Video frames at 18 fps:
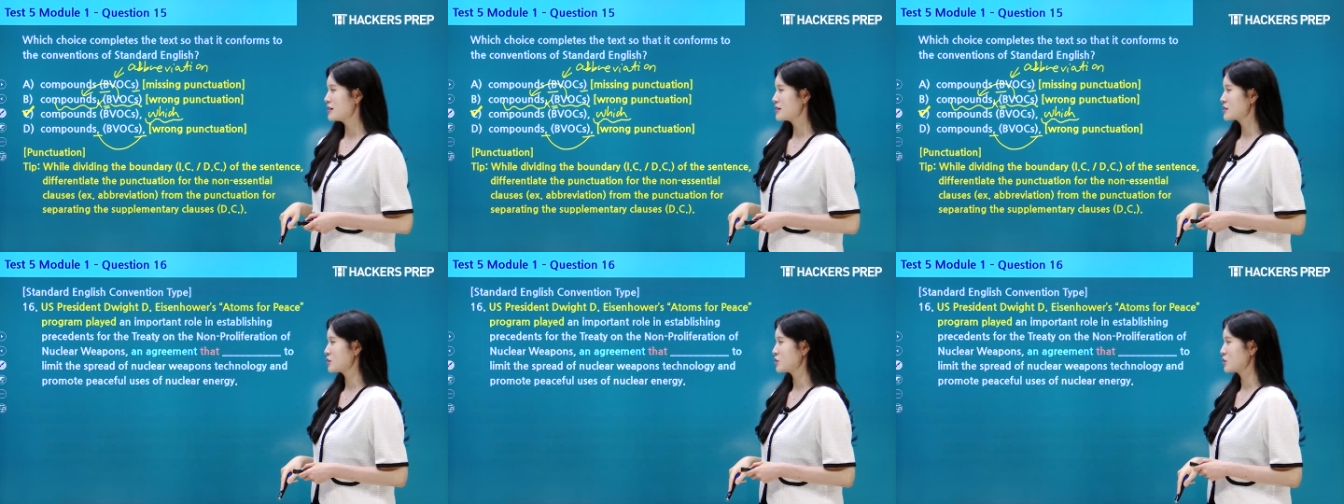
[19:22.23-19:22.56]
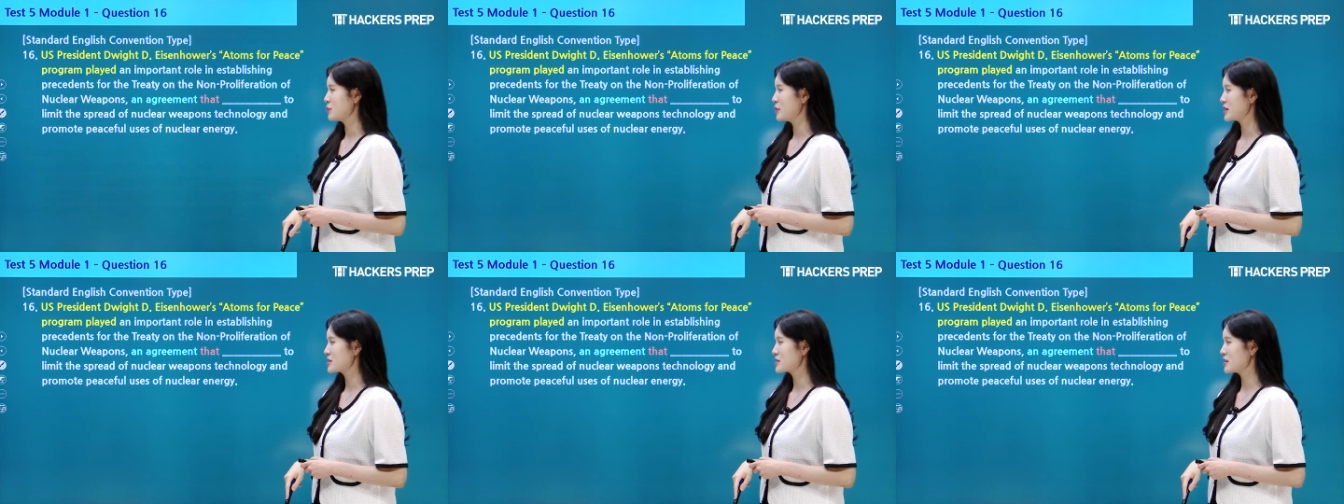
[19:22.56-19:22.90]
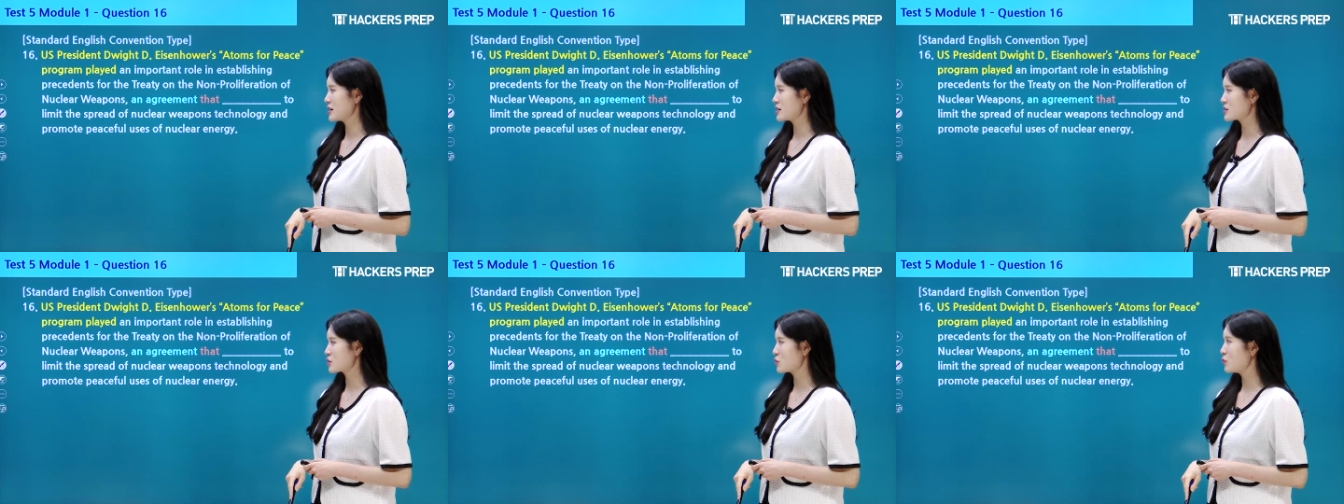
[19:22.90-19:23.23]
So the best
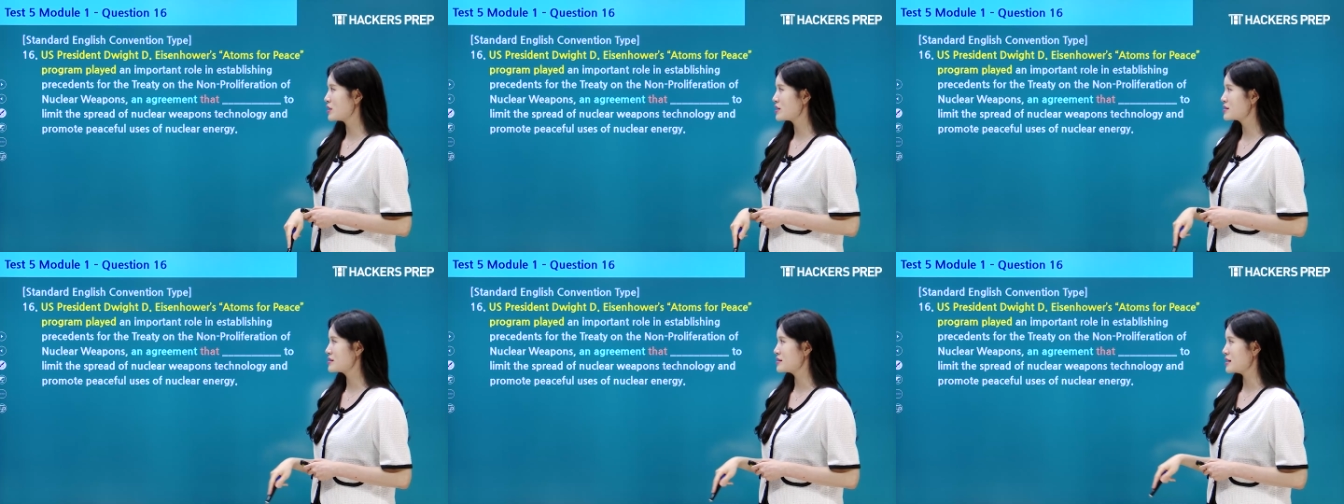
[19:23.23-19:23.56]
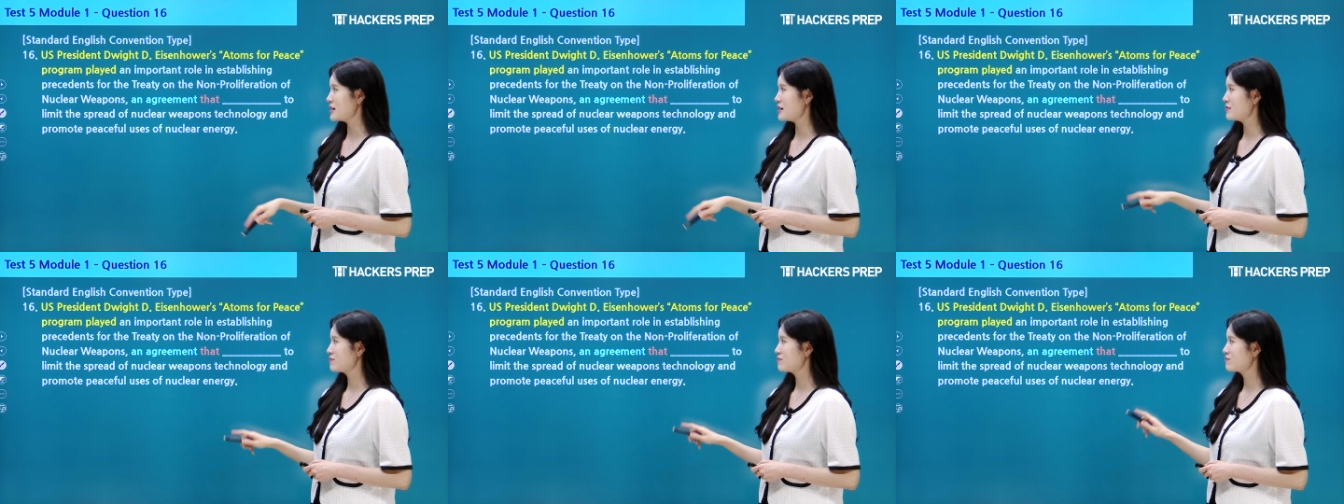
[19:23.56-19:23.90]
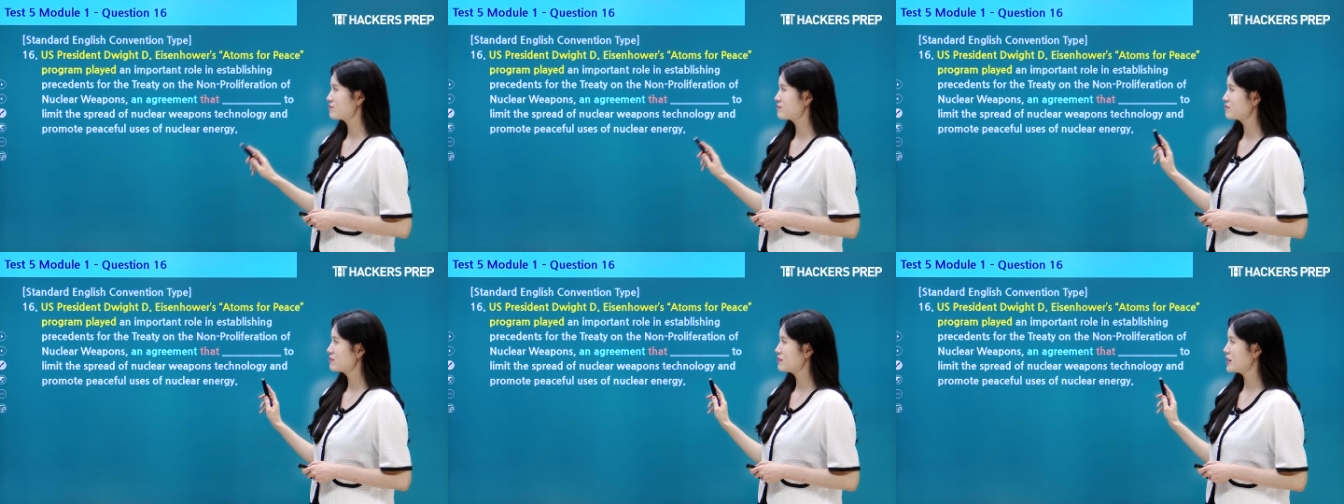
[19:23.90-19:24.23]
answer was C.
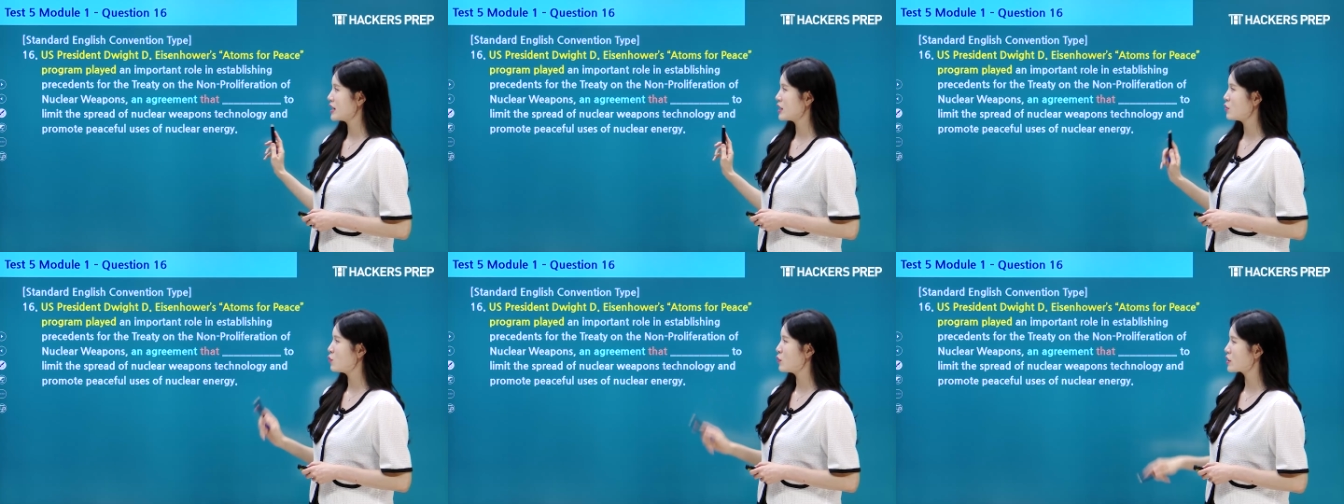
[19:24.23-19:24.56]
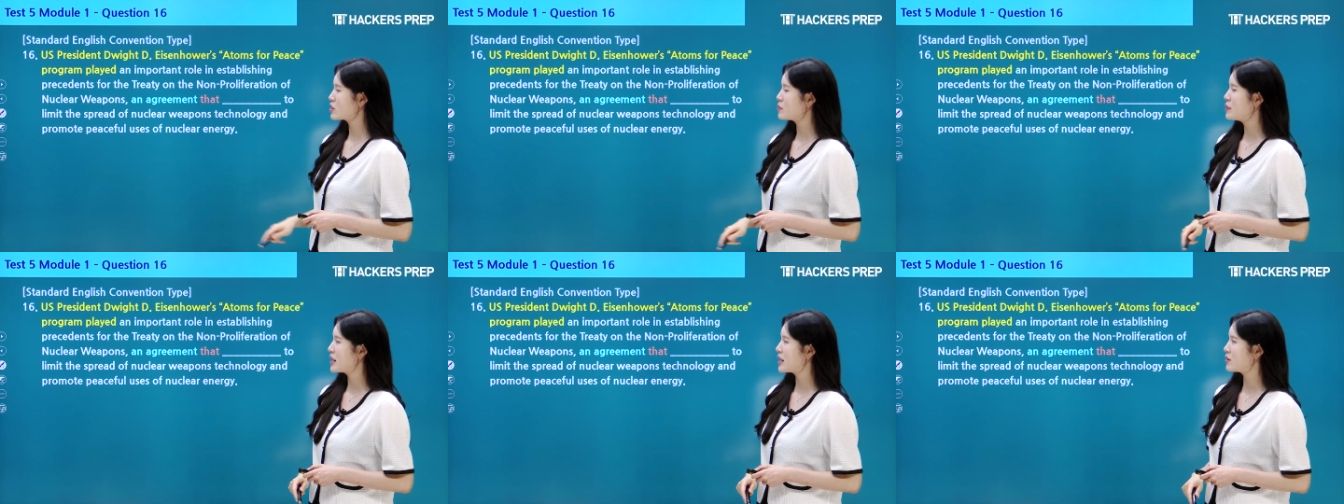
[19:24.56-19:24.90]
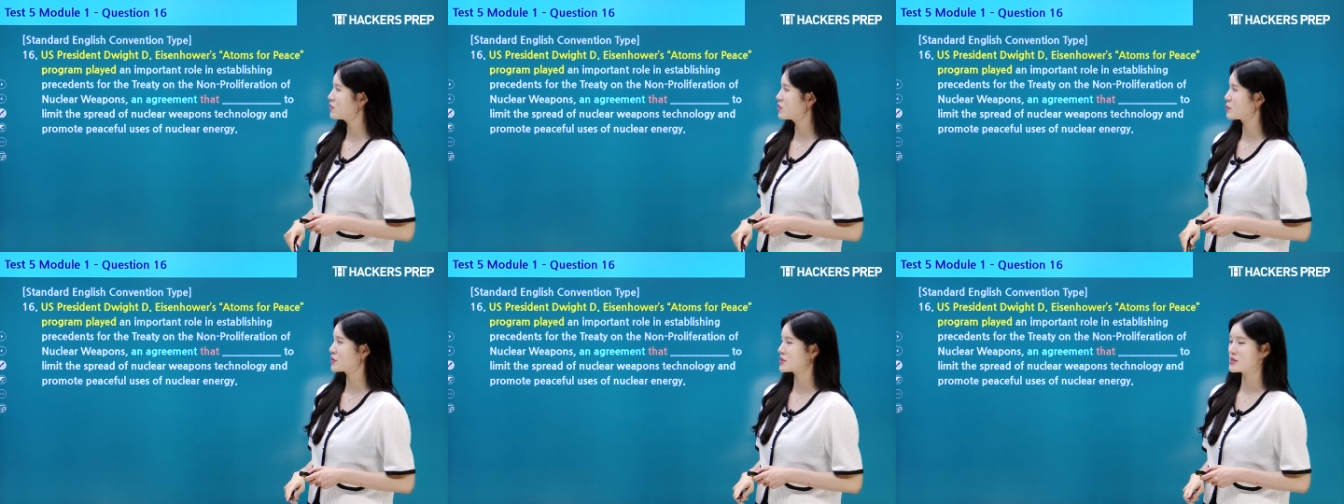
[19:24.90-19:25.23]
Now what
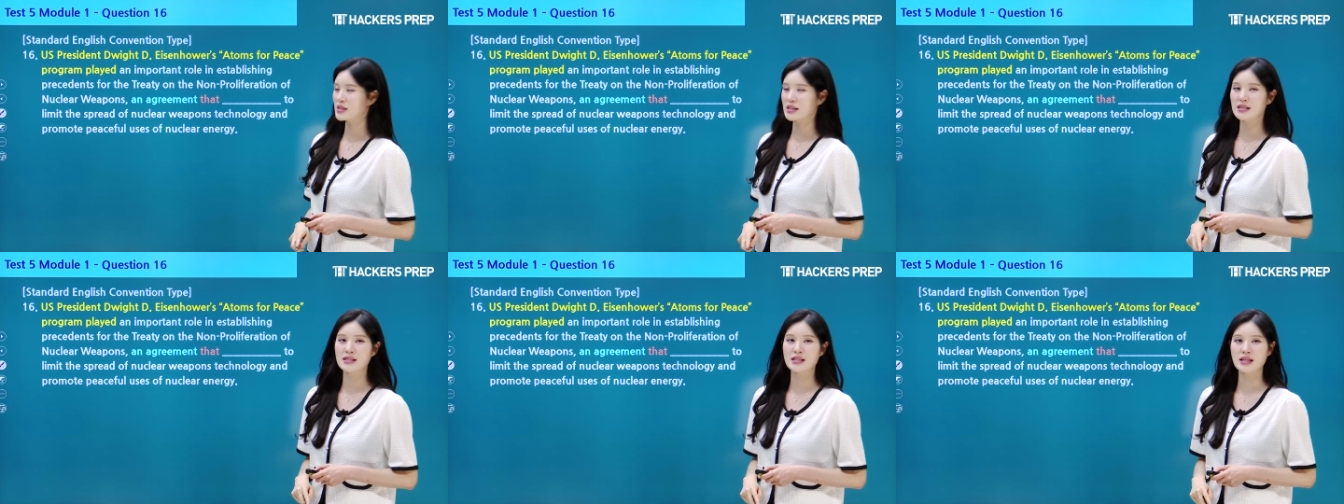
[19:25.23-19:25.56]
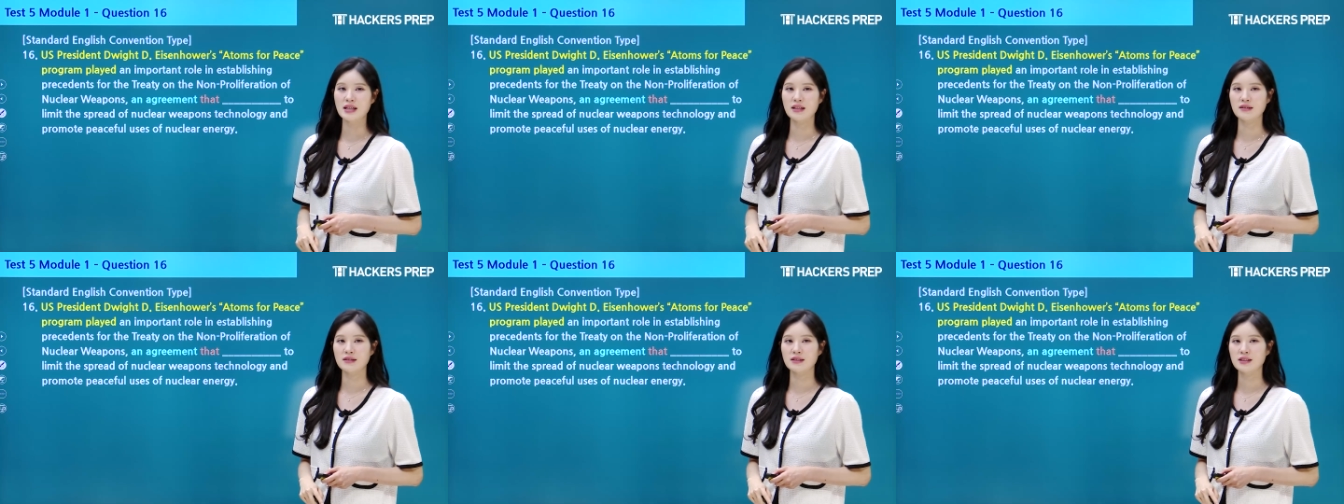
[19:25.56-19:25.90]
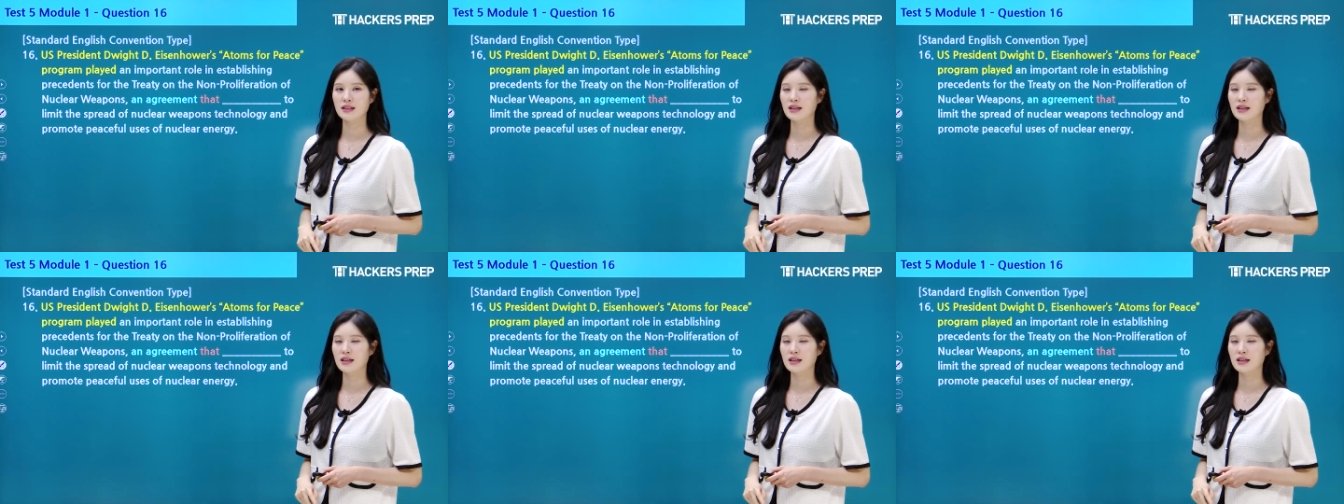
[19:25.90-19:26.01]
about number 16?